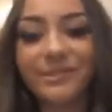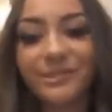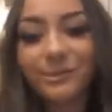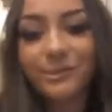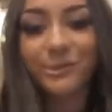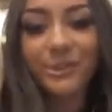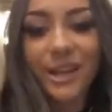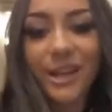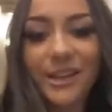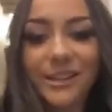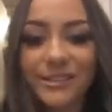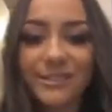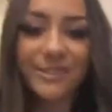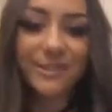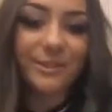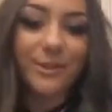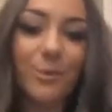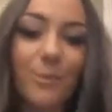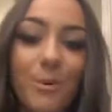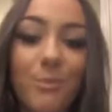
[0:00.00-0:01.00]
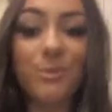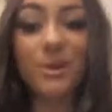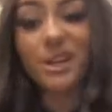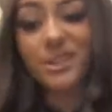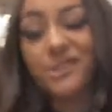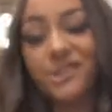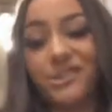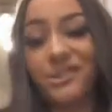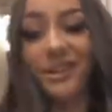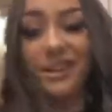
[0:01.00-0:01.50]
dance. No one would
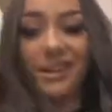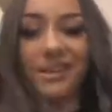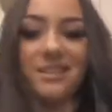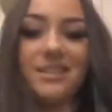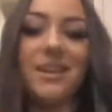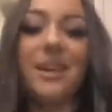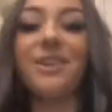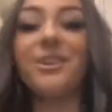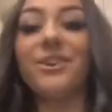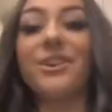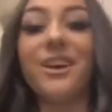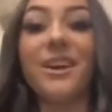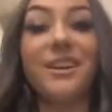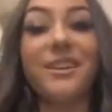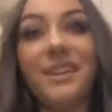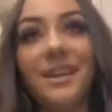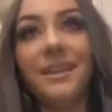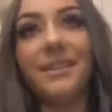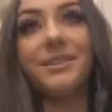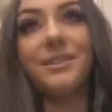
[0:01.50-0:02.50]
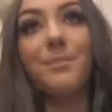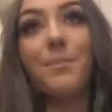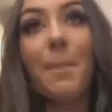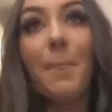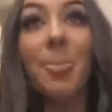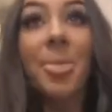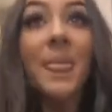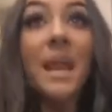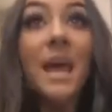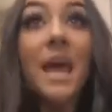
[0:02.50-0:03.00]
actually dance. I don't know how to dance.
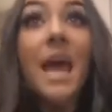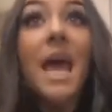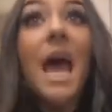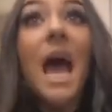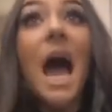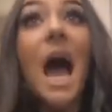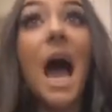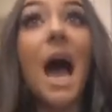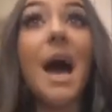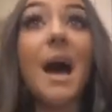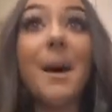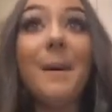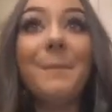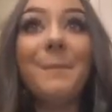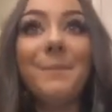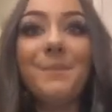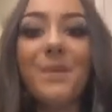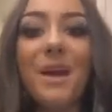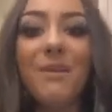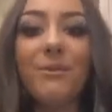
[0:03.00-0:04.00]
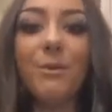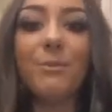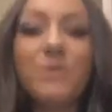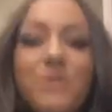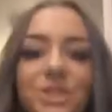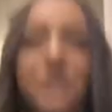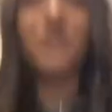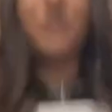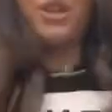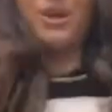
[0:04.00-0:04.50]
Um, everyone
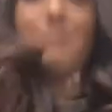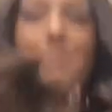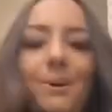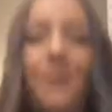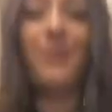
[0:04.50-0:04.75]
would just jump.